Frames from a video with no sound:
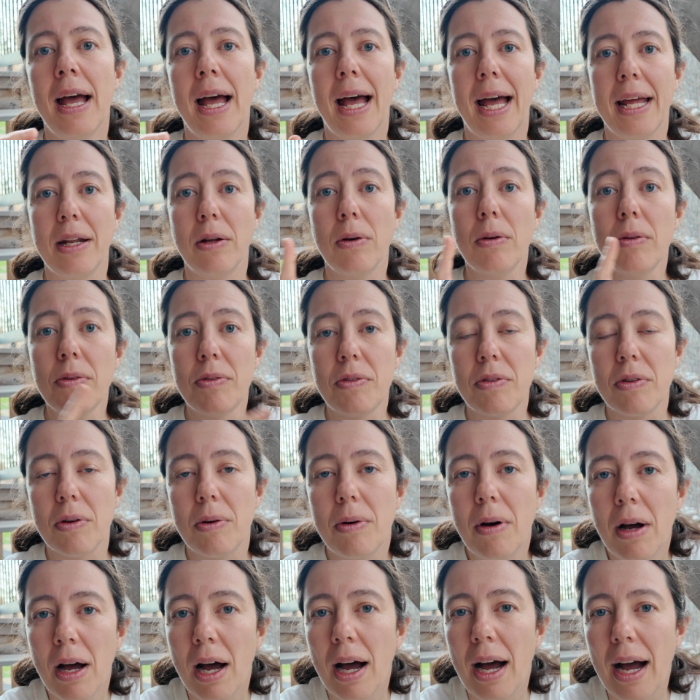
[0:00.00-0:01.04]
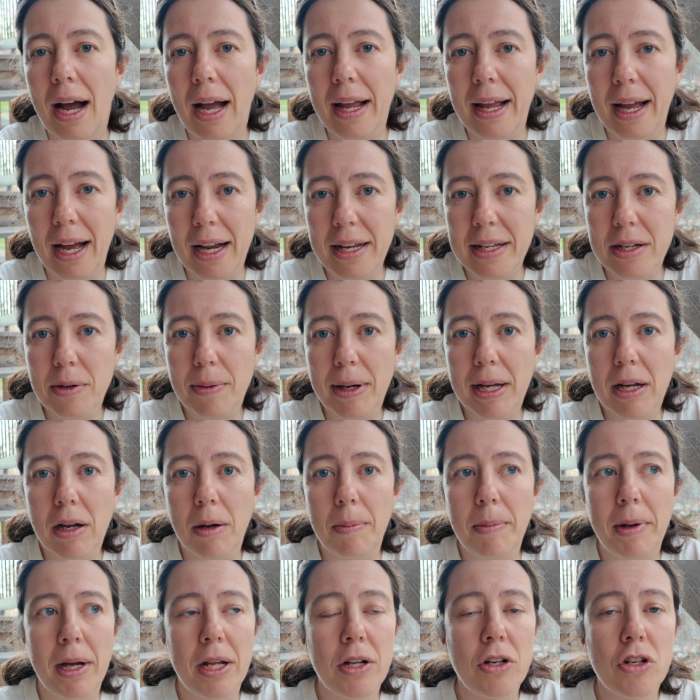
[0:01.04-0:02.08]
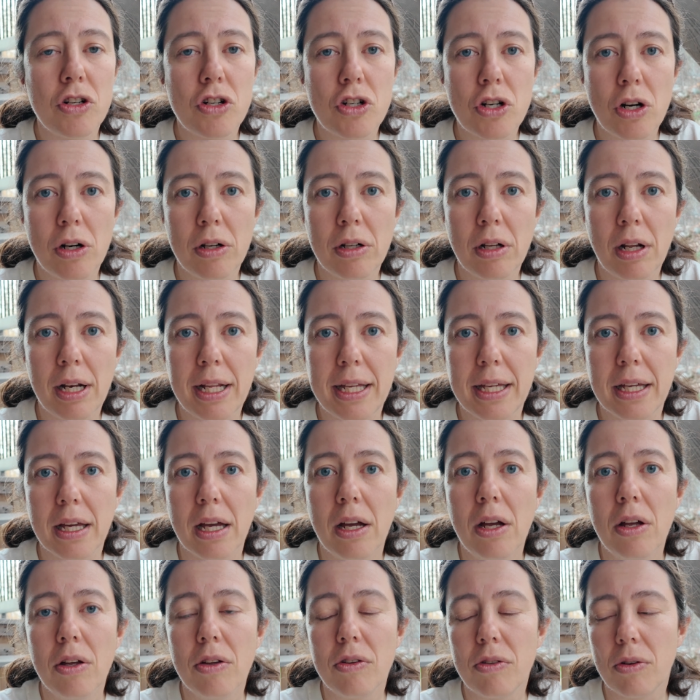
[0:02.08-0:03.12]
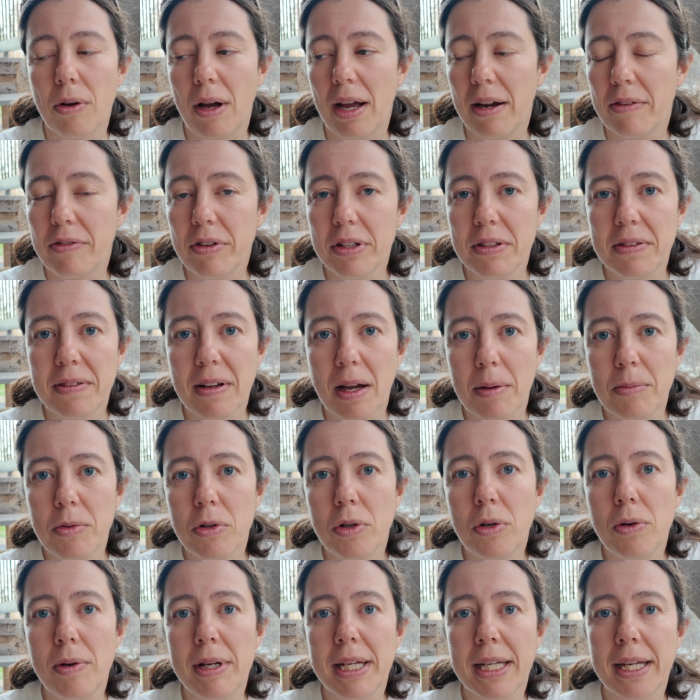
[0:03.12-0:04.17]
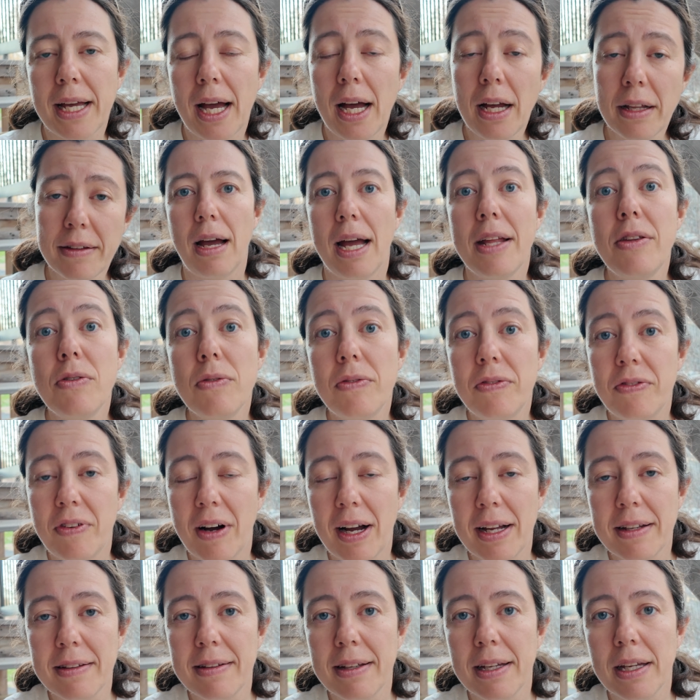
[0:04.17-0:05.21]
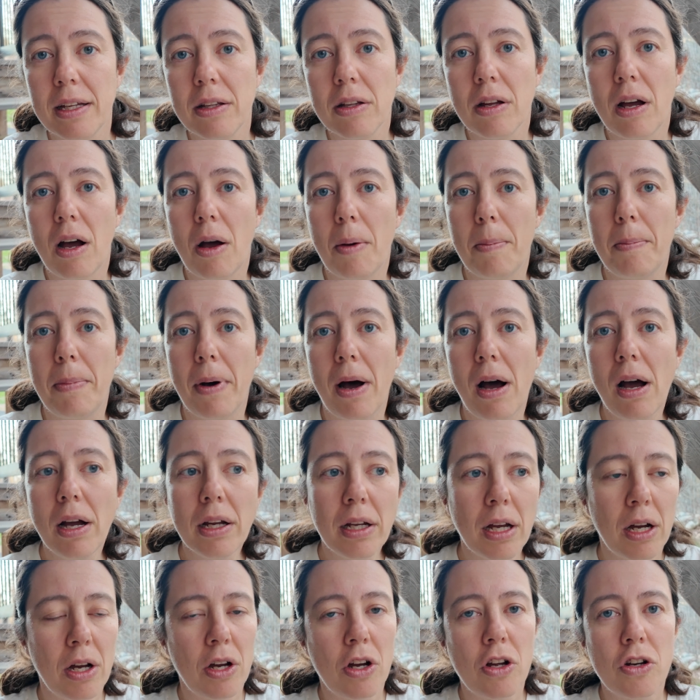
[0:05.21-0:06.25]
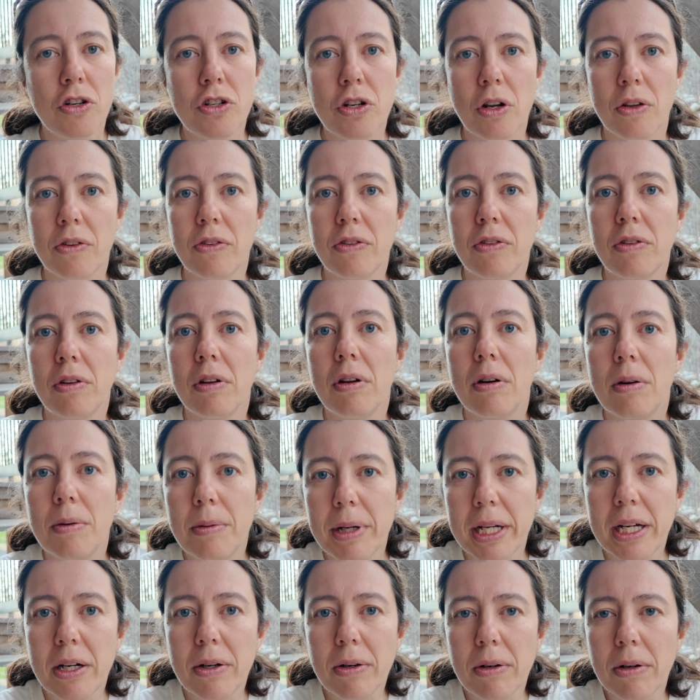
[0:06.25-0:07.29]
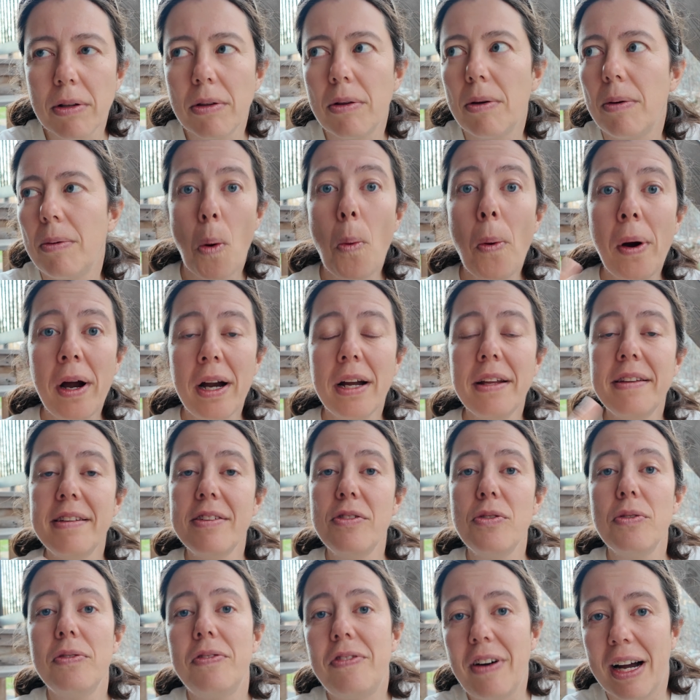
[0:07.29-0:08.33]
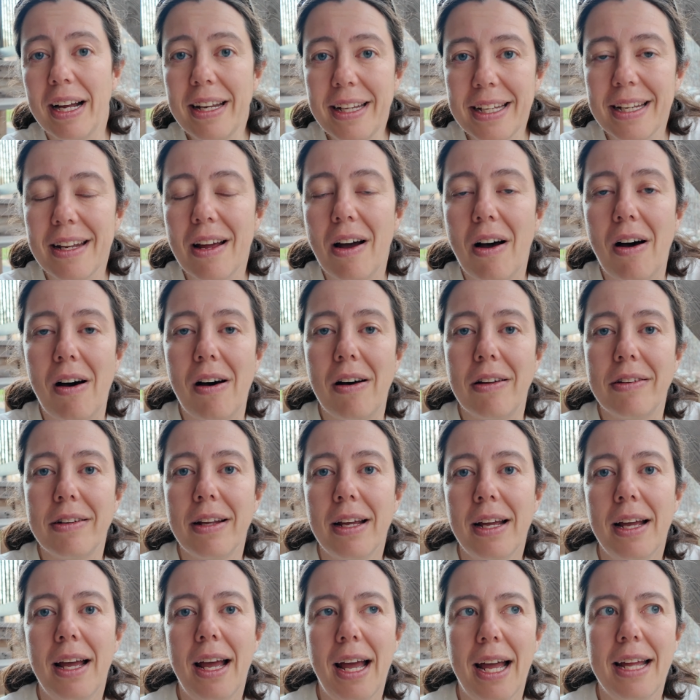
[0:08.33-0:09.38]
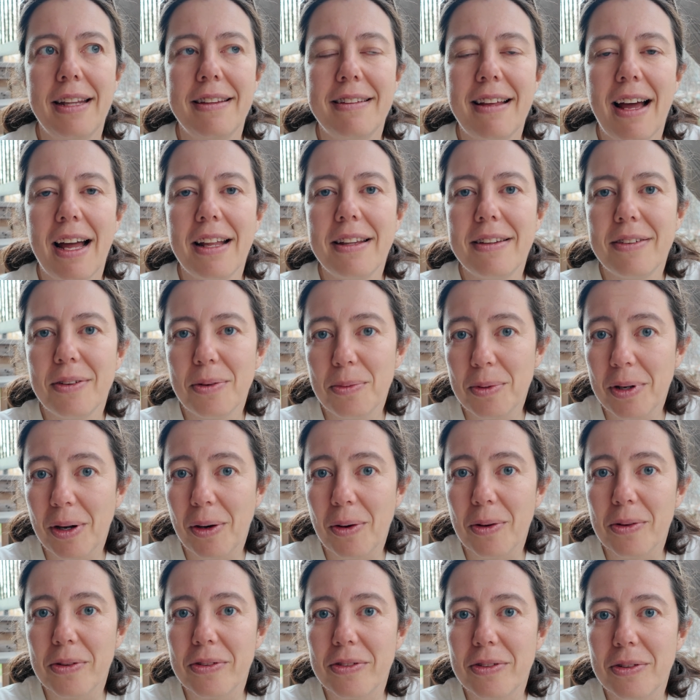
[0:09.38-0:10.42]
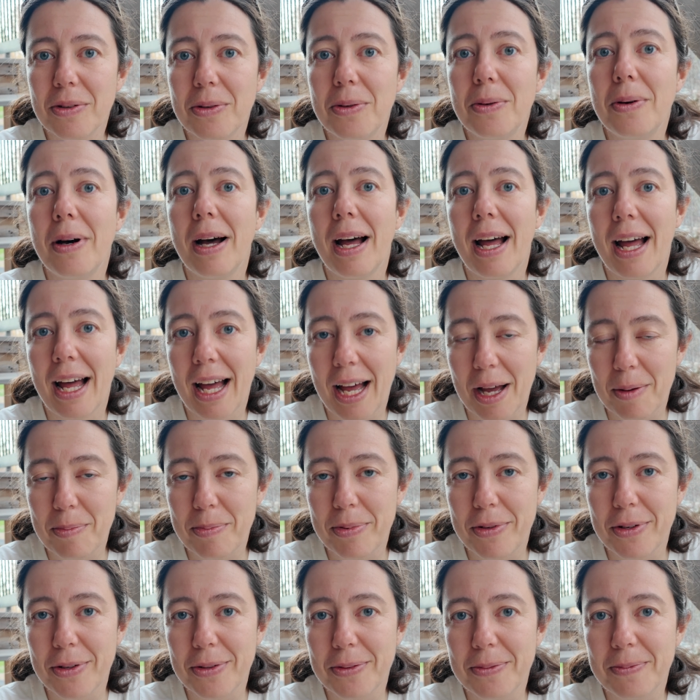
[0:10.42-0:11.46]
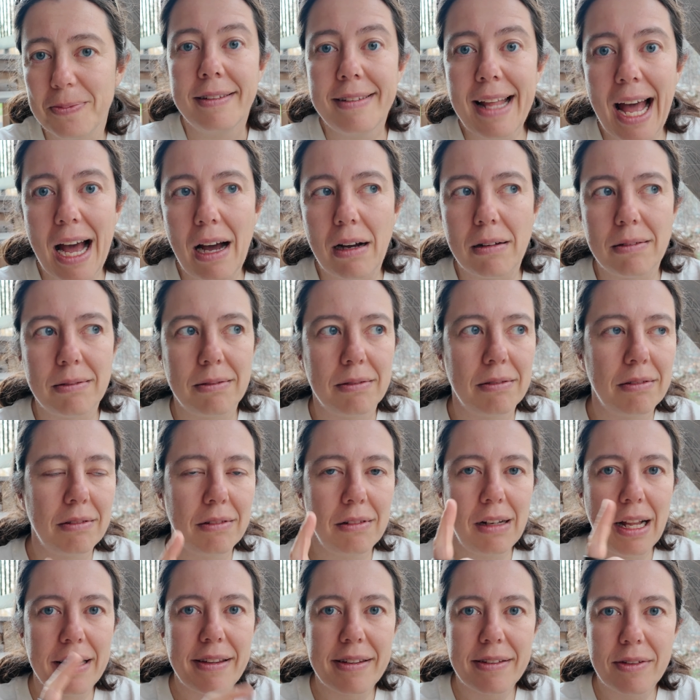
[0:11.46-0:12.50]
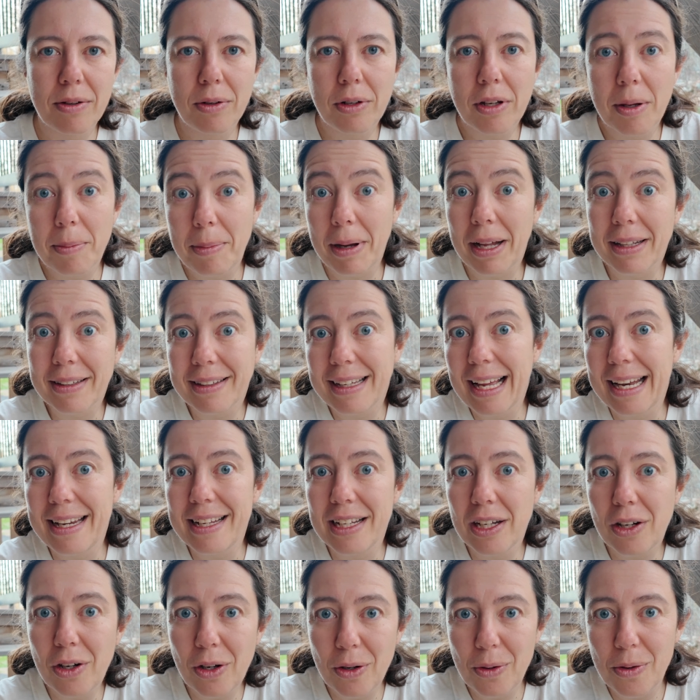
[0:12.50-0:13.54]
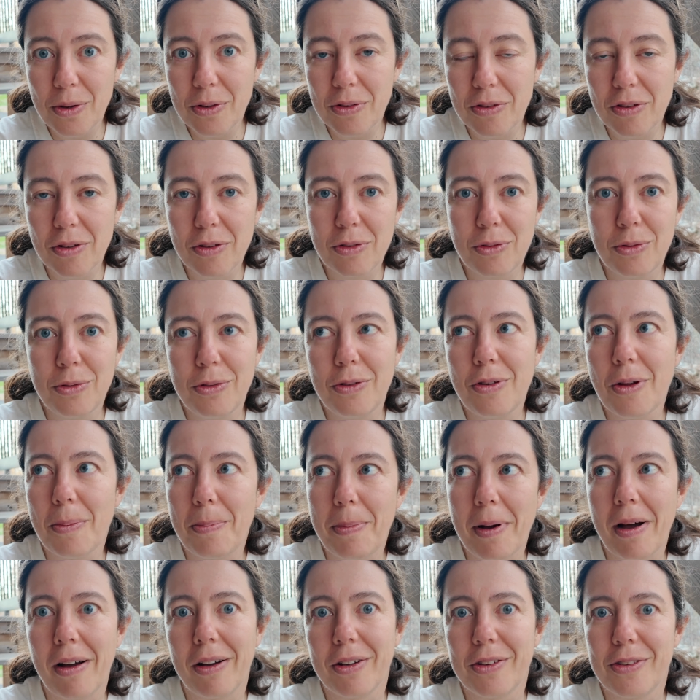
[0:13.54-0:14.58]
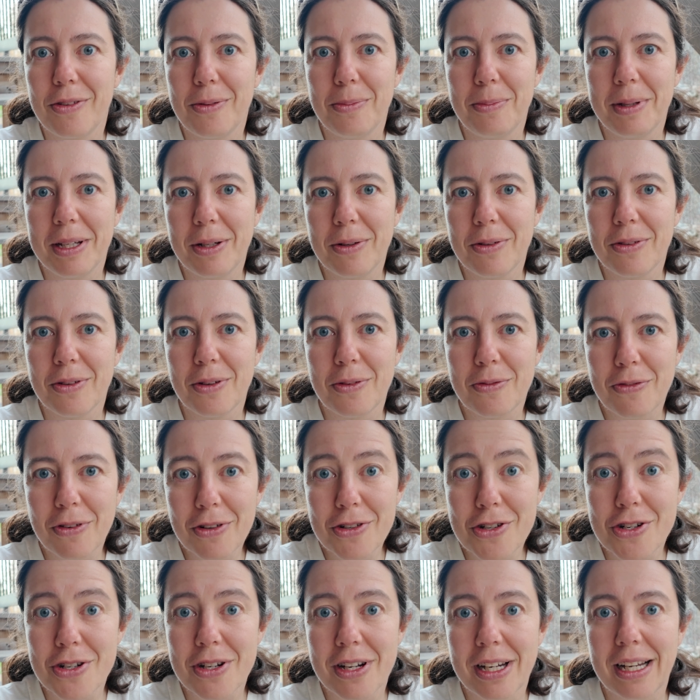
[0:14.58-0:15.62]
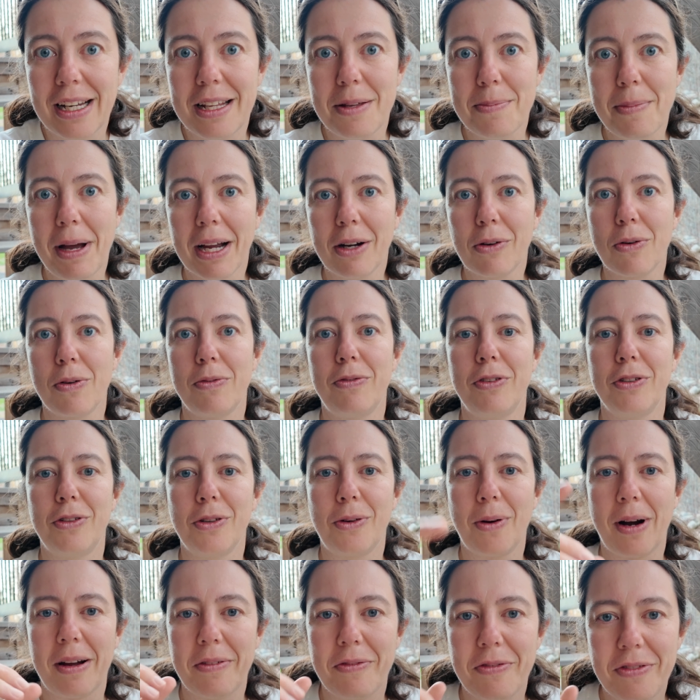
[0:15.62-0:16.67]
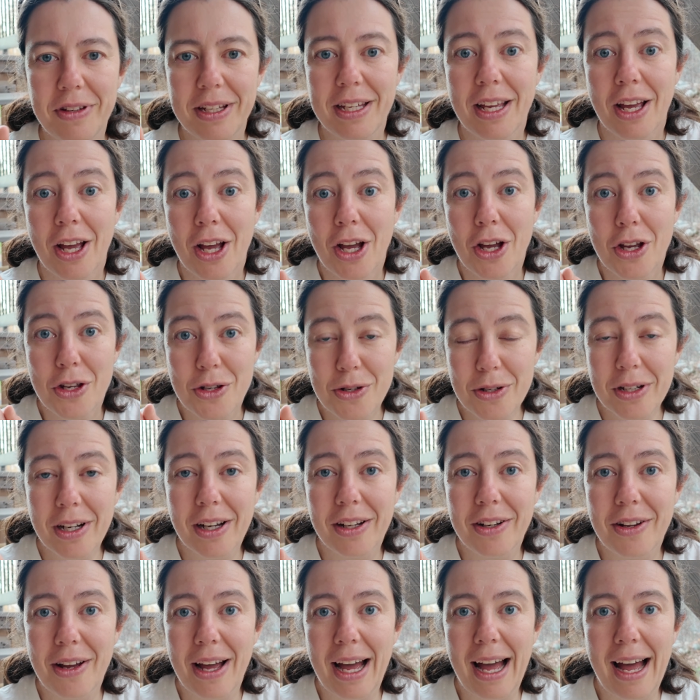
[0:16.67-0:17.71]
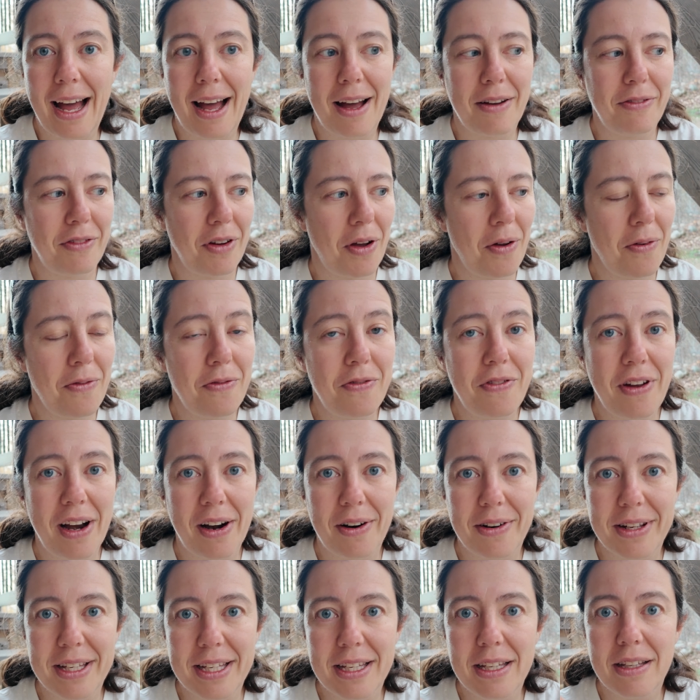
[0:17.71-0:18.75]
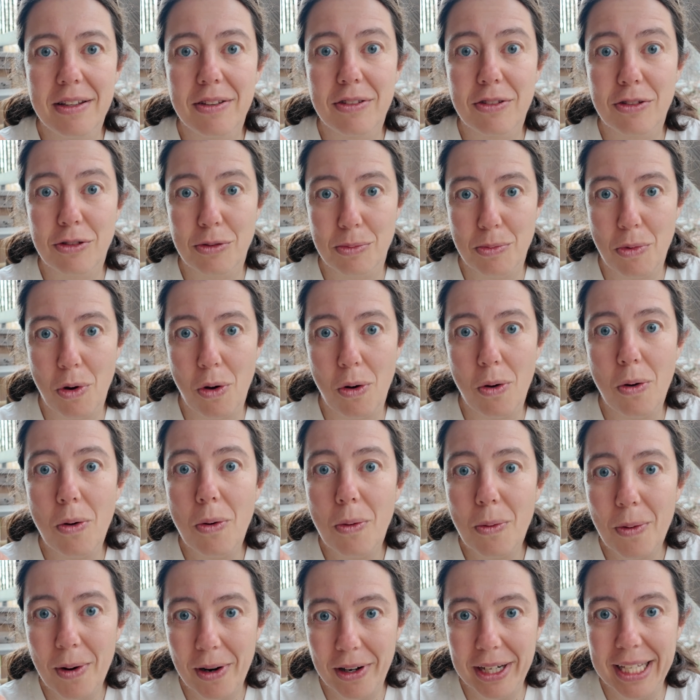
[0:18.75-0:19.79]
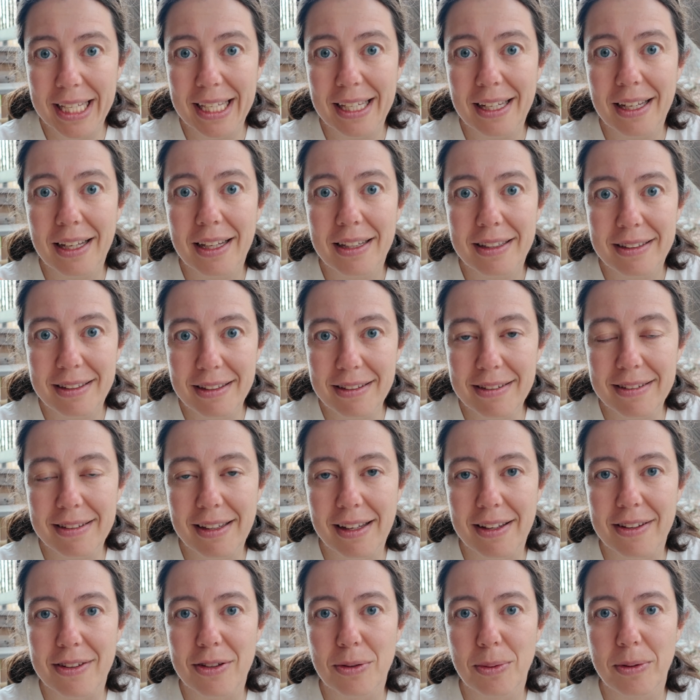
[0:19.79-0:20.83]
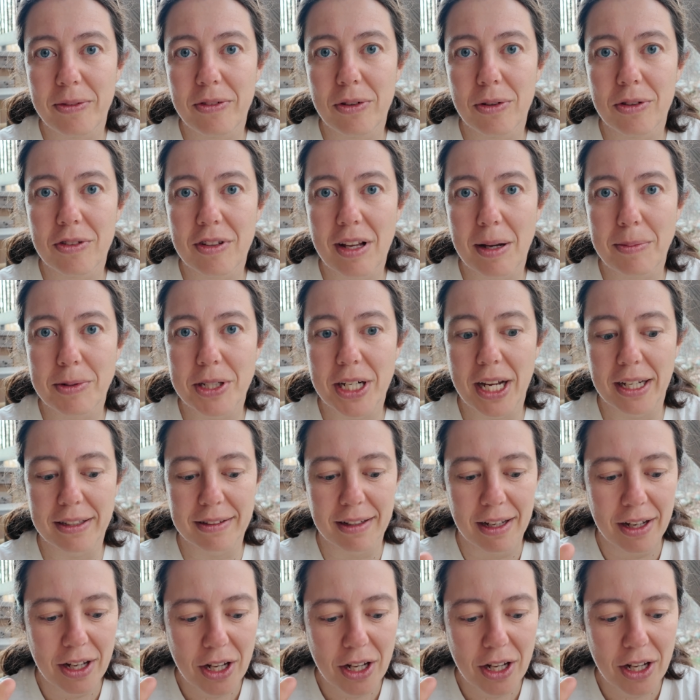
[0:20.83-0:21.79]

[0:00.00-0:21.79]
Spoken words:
And also, I highly recommend journaling. So every time you're going out and you're finding a bug, just record where did you find it on, and that will also help you. Now, let's talk about getting close to the bugs, because unfortunately, macro photography, you're gonna have a very small working distance with your subject.